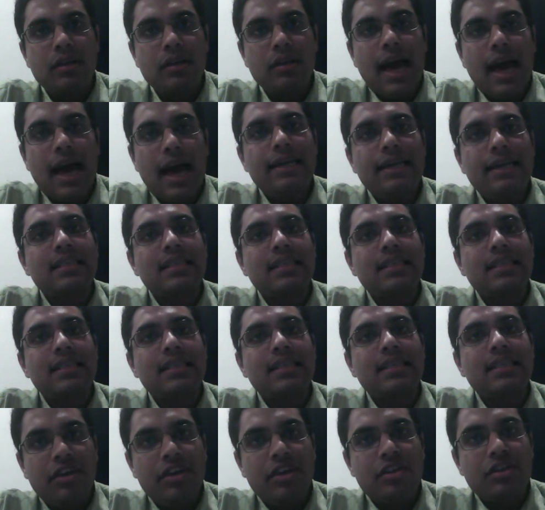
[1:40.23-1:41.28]
and it is
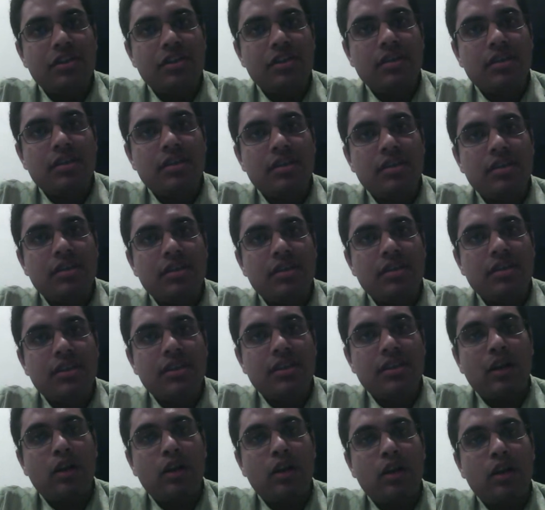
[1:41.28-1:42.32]
inefficient in
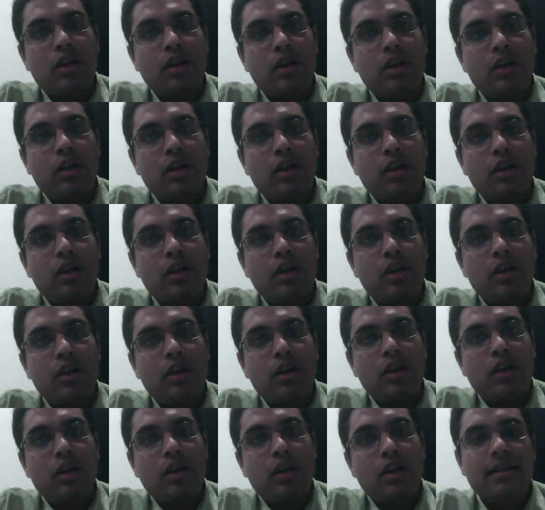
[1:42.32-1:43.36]
respect of a particular
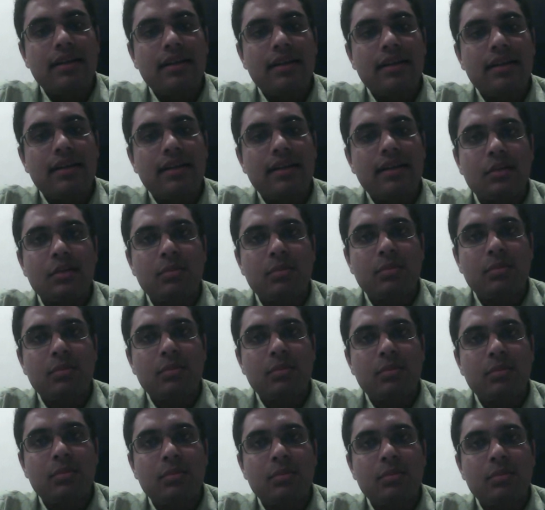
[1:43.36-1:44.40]
right that it has been
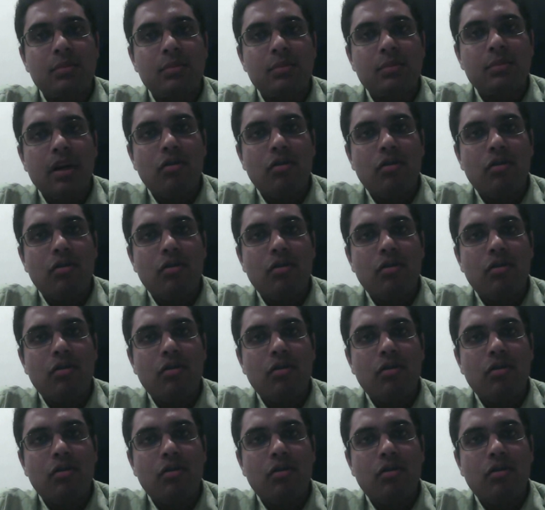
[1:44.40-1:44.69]
made for,